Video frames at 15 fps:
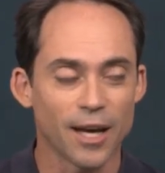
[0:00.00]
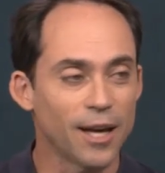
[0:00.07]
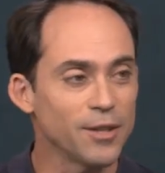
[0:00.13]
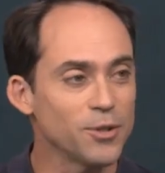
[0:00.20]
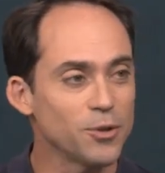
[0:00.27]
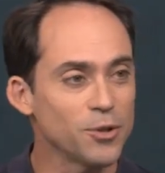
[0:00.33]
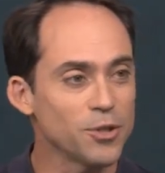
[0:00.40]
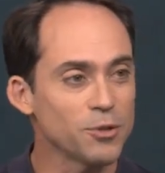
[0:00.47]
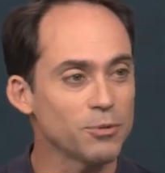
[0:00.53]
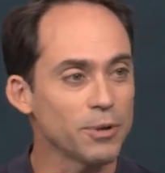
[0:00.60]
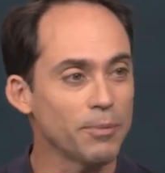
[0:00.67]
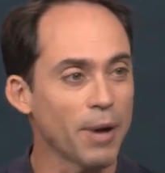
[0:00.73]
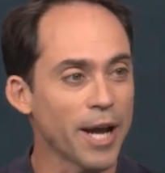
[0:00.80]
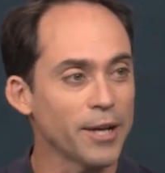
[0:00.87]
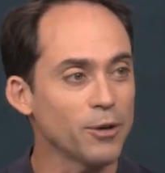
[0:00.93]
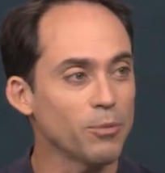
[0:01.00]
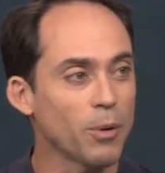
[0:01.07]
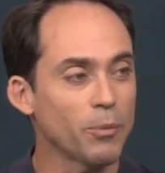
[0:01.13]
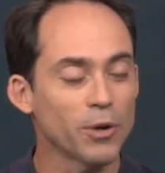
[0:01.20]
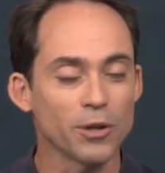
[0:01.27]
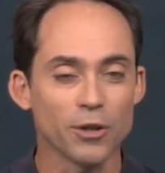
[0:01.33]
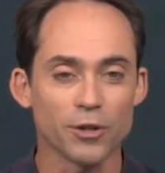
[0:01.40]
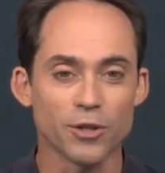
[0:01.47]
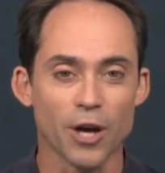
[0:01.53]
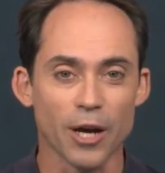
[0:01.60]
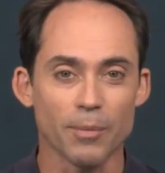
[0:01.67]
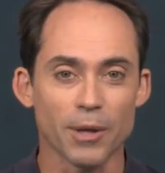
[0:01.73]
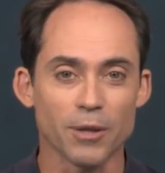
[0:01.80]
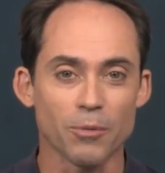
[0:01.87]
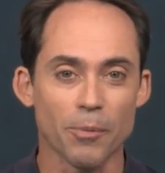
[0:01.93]
So just as a reminder, when we're talking
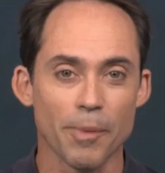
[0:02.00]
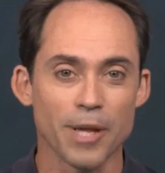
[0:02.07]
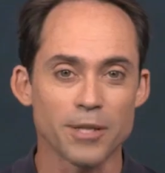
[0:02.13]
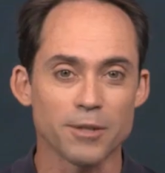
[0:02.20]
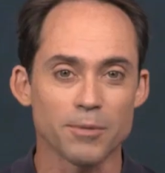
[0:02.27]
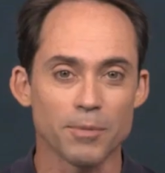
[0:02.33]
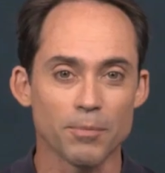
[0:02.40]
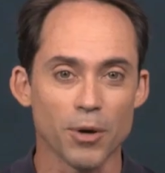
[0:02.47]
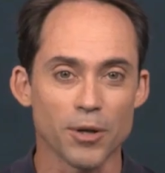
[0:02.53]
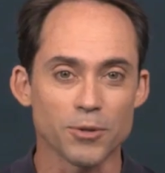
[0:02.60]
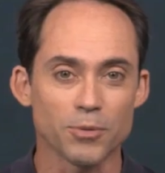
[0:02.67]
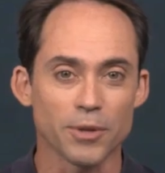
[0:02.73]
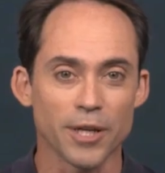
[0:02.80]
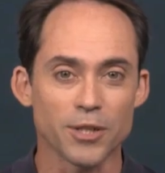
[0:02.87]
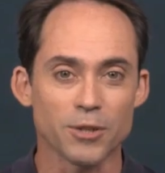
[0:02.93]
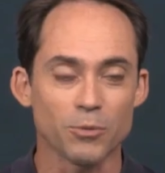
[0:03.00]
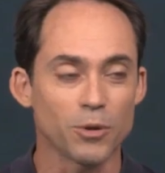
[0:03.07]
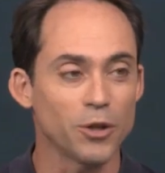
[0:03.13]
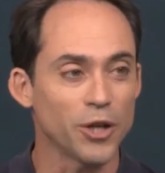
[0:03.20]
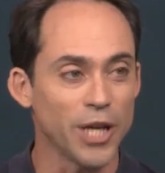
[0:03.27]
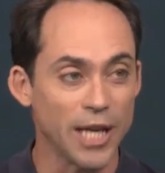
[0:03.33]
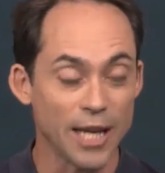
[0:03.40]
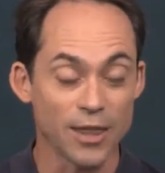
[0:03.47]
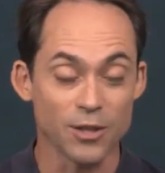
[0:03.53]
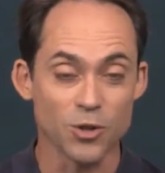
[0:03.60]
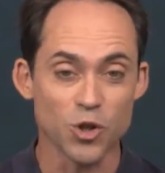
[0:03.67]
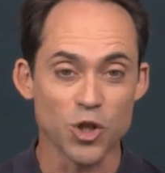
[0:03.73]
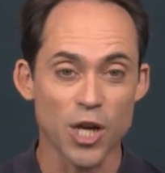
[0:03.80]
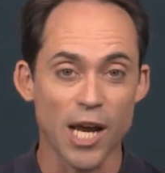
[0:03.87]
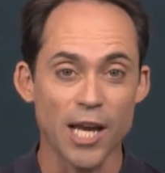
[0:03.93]
about the momentum-impulse relation, we're looking at the
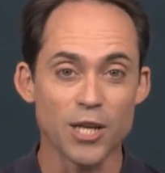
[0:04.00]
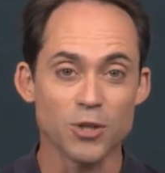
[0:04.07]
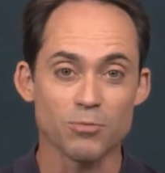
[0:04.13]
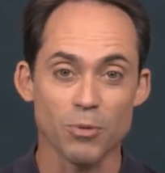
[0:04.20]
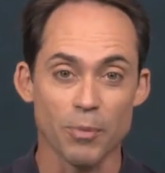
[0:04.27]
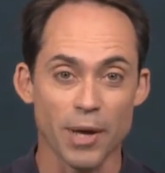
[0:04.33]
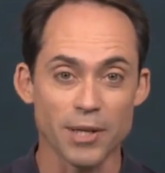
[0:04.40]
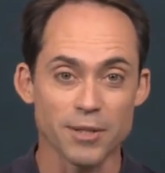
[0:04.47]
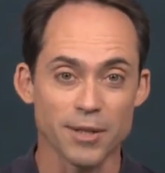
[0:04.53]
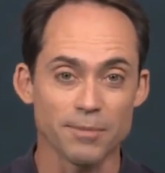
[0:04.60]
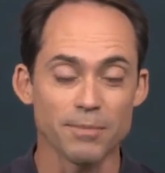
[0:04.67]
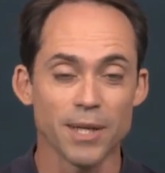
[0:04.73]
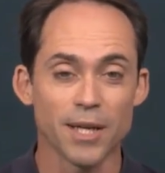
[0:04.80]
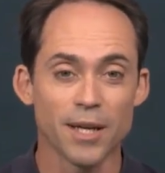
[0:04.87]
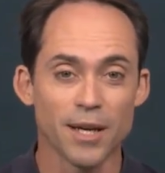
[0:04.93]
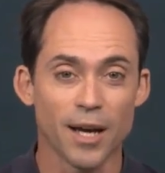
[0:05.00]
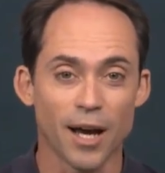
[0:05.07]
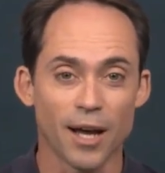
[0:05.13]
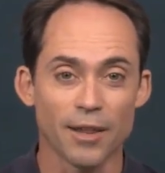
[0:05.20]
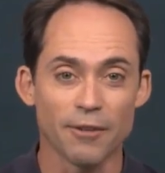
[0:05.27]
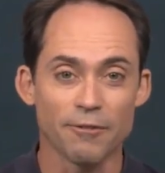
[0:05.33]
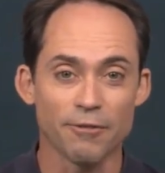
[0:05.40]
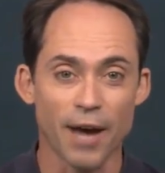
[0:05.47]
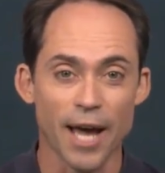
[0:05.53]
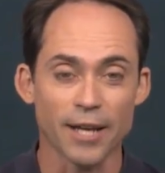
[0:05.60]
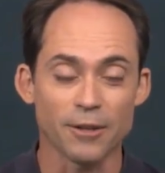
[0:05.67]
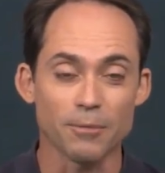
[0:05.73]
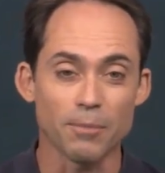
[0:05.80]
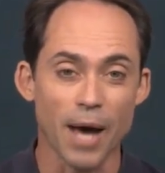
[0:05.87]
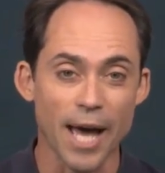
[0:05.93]
change in momentum, the
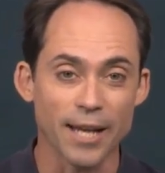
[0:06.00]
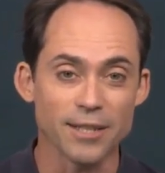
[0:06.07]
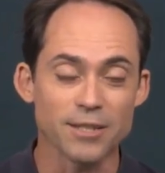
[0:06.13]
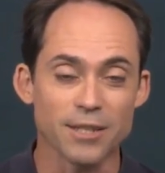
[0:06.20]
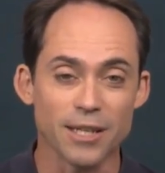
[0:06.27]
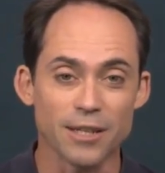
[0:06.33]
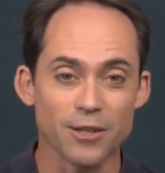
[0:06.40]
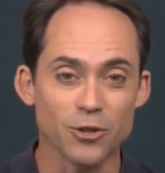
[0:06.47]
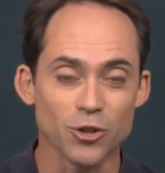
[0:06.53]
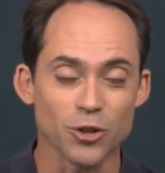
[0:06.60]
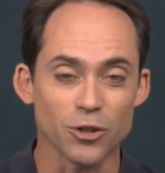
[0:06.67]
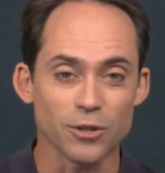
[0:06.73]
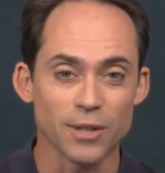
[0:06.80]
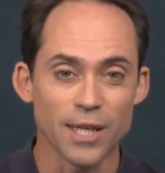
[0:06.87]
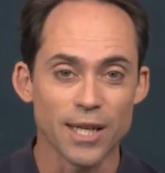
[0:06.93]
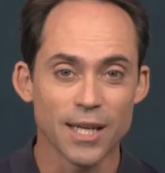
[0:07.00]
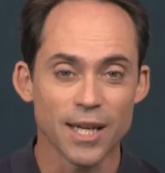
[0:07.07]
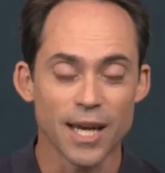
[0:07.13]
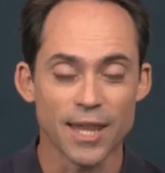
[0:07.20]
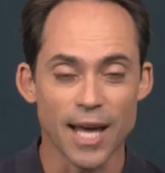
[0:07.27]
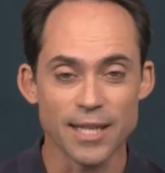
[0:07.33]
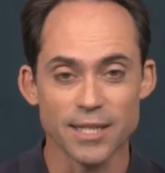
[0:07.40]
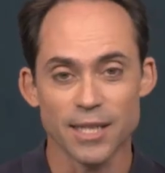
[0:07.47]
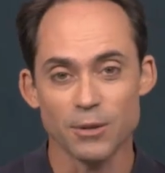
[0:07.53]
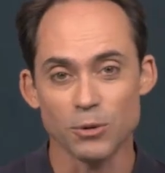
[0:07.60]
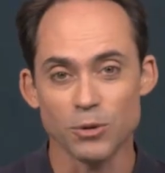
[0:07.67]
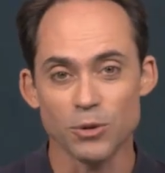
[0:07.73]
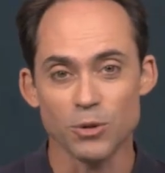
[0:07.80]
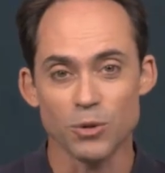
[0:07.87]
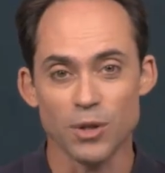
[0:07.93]
final minus the initial, and that's equal
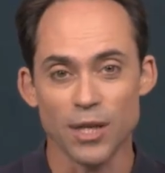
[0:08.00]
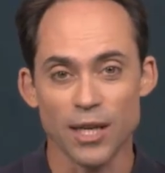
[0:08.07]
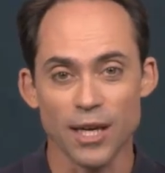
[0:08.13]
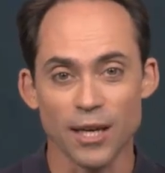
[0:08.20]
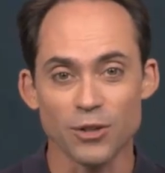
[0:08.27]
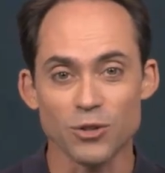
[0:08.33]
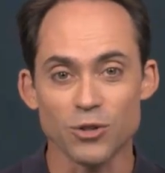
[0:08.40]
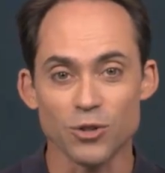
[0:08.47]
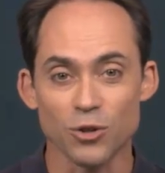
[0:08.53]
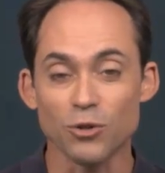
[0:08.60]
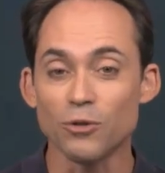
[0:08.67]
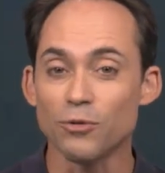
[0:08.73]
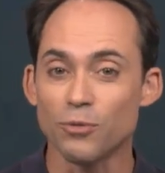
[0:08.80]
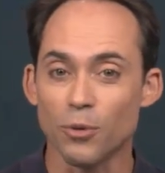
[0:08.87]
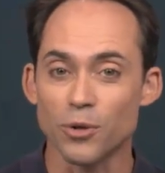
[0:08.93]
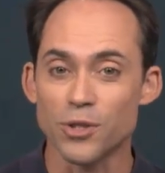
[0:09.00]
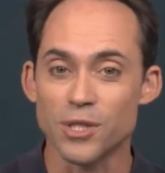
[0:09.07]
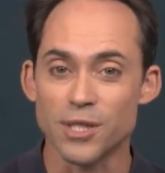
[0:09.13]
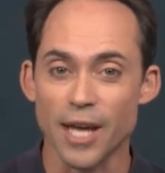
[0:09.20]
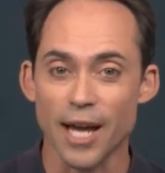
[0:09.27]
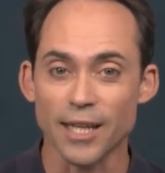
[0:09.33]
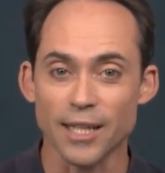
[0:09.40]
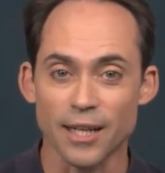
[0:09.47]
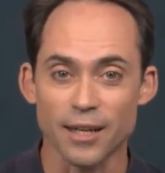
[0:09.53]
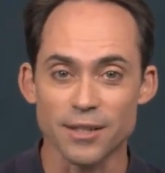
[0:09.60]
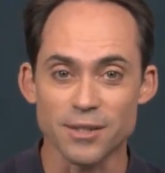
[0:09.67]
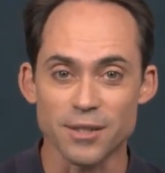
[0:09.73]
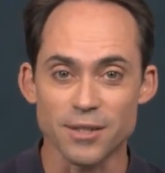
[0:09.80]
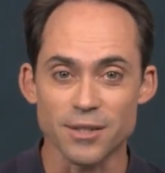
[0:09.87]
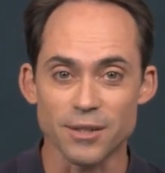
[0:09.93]
to the external forces acting on a
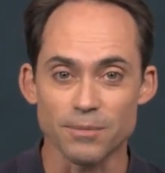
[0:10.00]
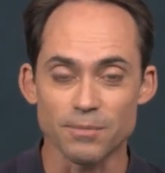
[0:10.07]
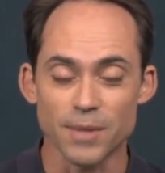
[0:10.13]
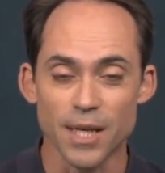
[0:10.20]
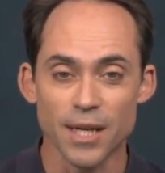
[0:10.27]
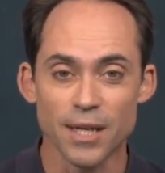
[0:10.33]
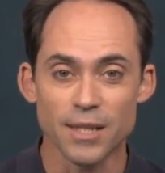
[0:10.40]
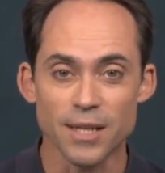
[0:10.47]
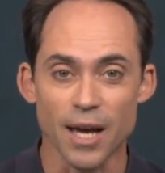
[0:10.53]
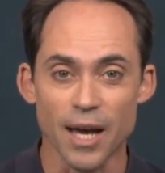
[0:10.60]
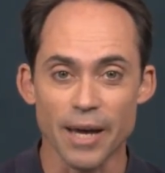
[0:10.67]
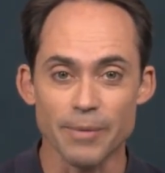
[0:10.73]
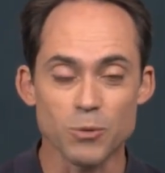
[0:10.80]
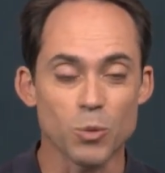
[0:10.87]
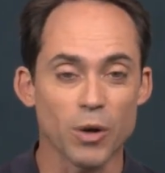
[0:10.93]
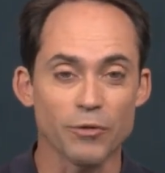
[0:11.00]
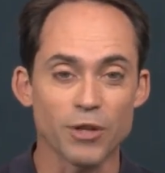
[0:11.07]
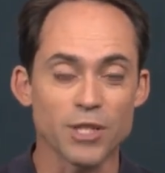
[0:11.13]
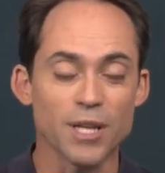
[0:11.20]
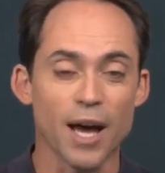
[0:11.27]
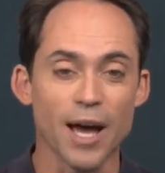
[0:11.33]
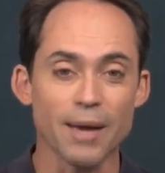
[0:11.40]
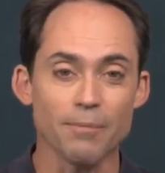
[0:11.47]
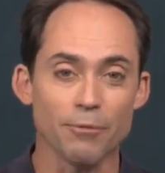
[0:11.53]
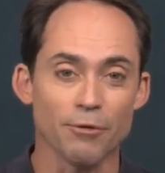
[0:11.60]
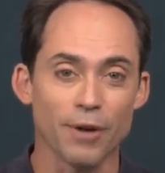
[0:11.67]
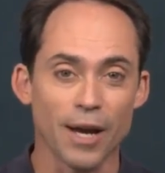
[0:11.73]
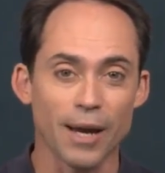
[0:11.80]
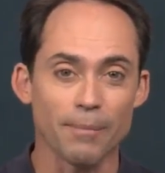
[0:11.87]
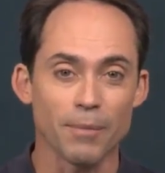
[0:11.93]
system times whatever time
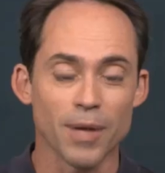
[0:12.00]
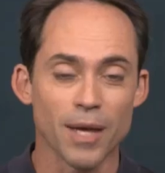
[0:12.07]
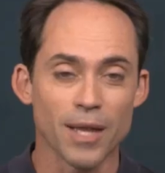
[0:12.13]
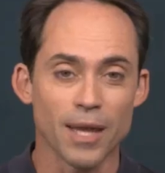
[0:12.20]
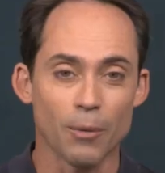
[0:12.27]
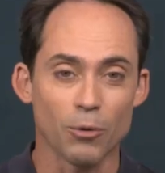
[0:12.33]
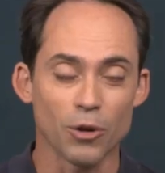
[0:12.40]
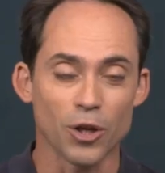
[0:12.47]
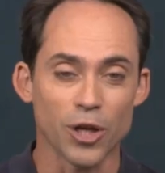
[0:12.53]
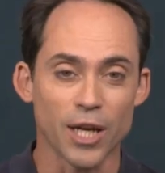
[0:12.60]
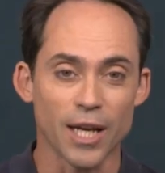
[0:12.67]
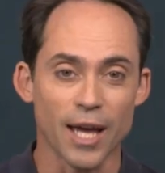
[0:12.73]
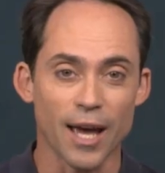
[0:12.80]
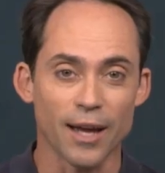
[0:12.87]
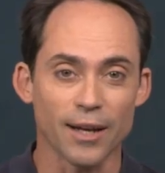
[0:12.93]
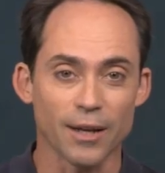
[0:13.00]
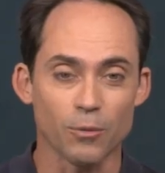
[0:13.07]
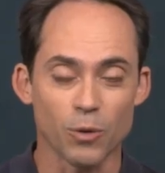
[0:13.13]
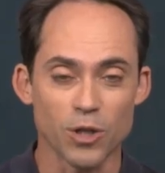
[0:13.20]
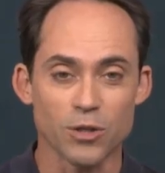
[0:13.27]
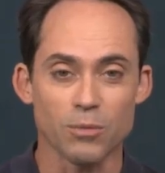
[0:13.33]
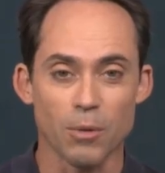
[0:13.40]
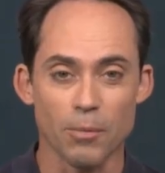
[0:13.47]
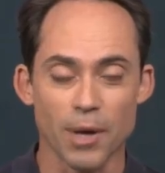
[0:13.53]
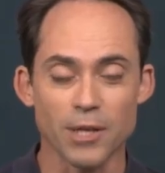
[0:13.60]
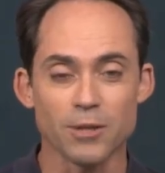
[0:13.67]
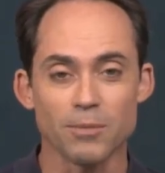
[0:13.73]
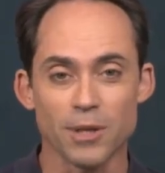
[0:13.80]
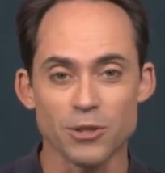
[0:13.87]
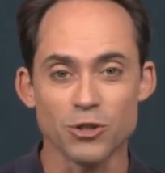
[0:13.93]
frame that we're looking at in which the
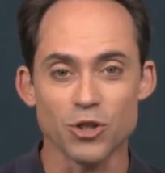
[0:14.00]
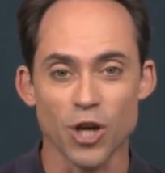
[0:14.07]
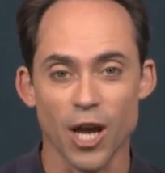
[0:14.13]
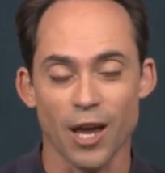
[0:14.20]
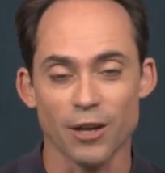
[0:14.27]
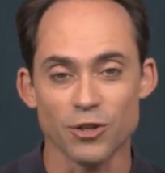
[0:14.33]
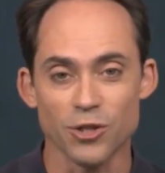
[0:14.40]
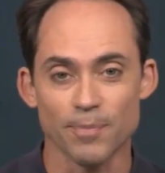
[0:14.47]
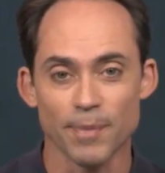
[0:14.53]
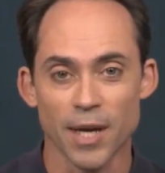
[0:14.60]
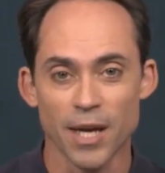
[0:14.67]
momentum has changed.